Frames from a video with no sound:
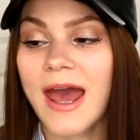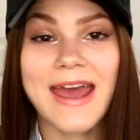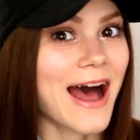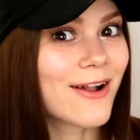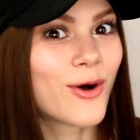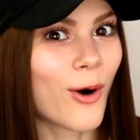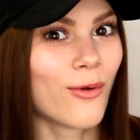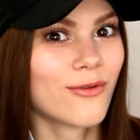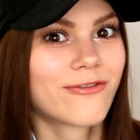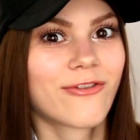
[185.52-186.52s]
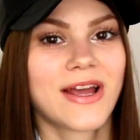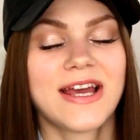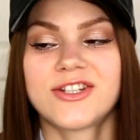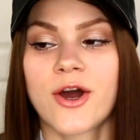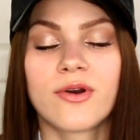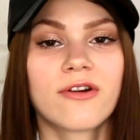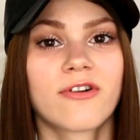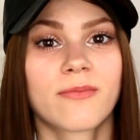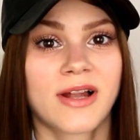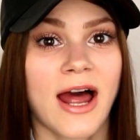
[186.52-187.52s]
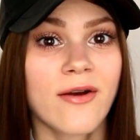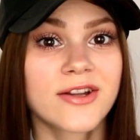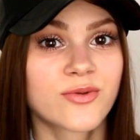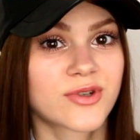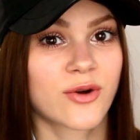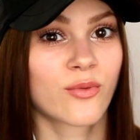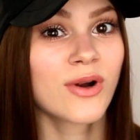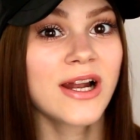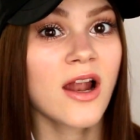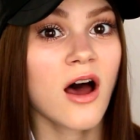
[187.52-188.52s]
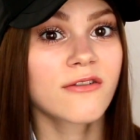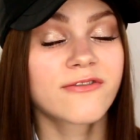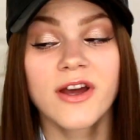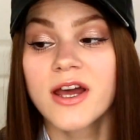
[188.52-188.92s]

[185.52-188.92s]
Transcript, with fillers: a alcohol-free toner from Clarins, which I really love.